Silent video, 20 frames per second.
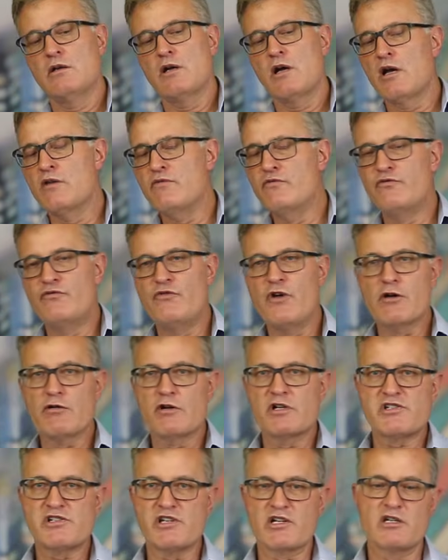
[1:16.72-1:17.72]
A
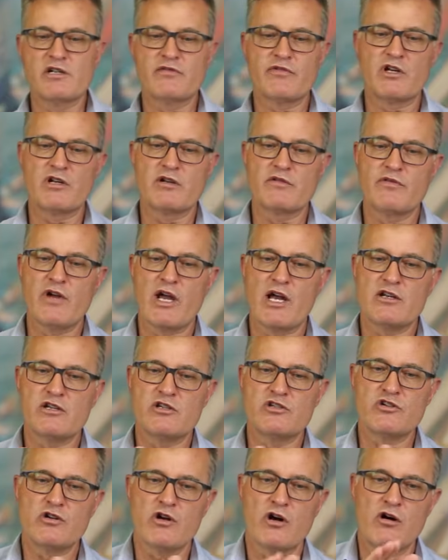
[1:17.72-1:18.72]
very significant
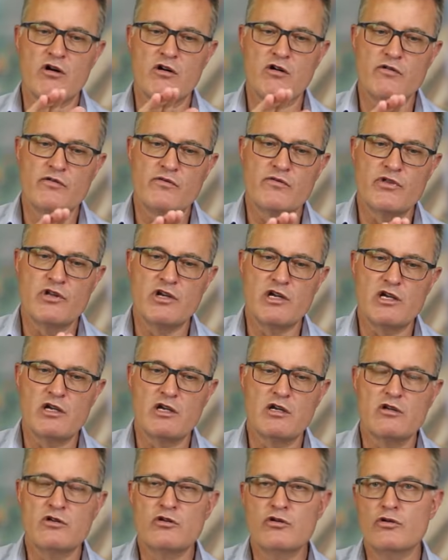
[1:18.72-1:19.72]
advantage of
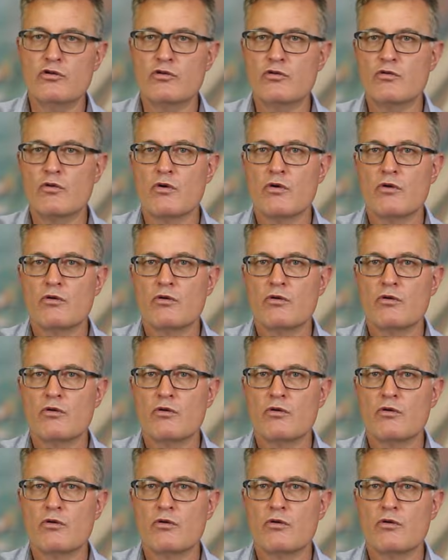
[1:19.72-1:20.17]
the new